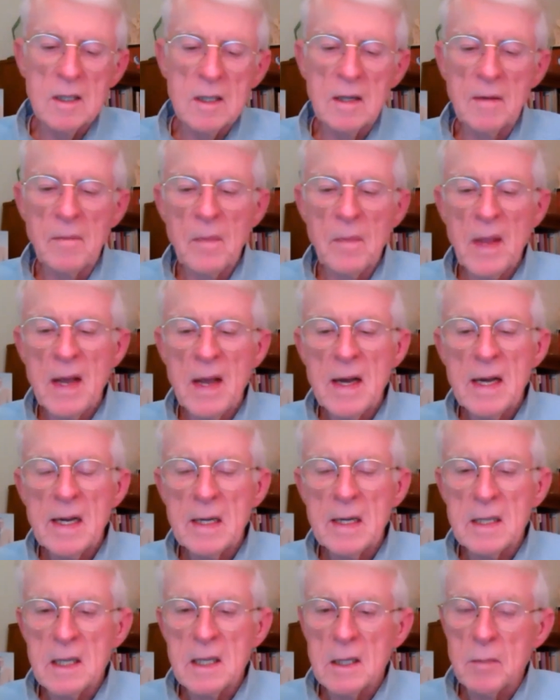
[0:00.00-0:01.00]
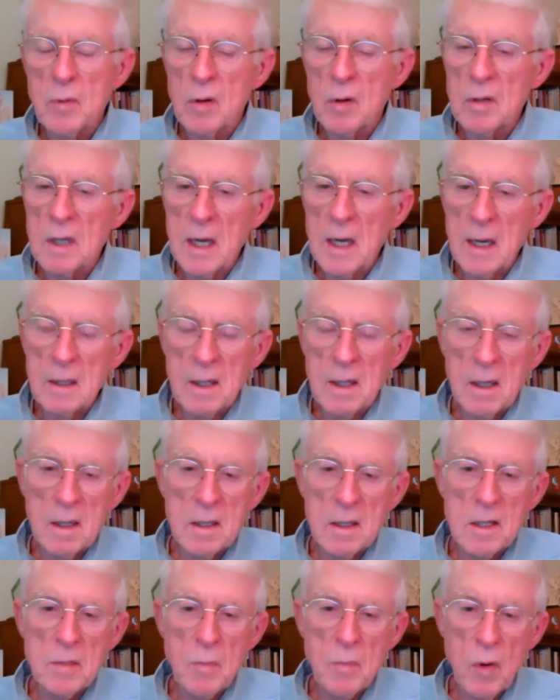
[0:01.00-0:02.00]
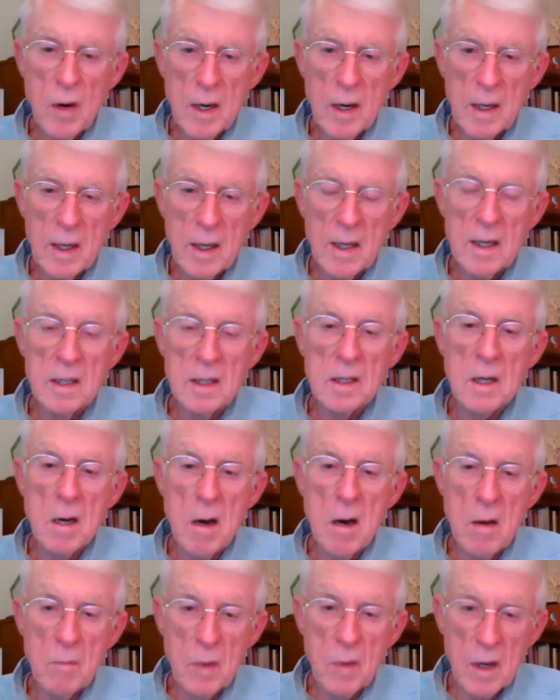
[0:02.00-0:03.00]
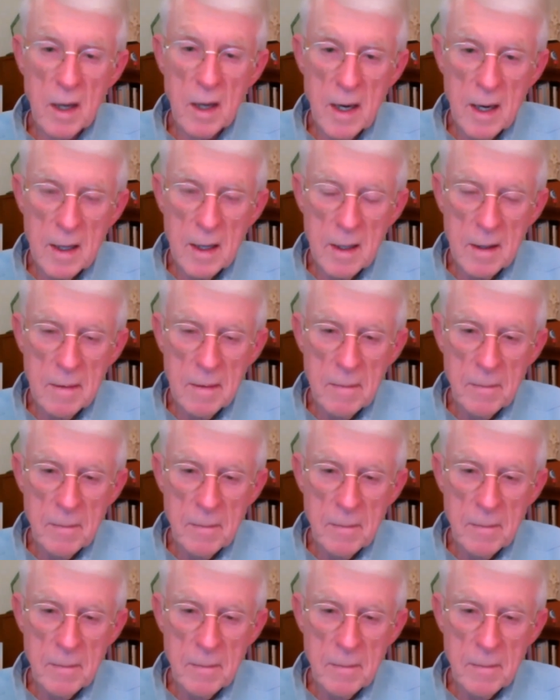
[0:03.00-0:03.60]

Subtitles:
And he says, protecting a spring is complicated.